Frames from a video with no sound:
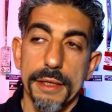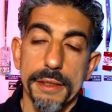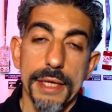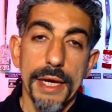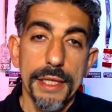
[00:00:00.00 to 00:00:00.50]

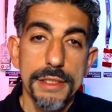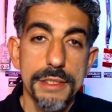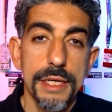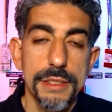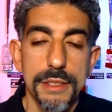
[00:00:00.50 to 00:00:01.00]
Yeah,
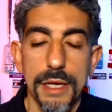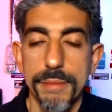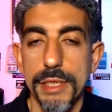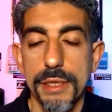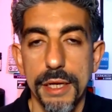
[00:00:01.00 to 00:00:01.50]
that's I
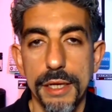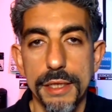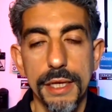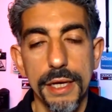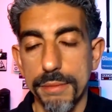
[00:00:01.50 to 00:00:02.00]
mean, yeah,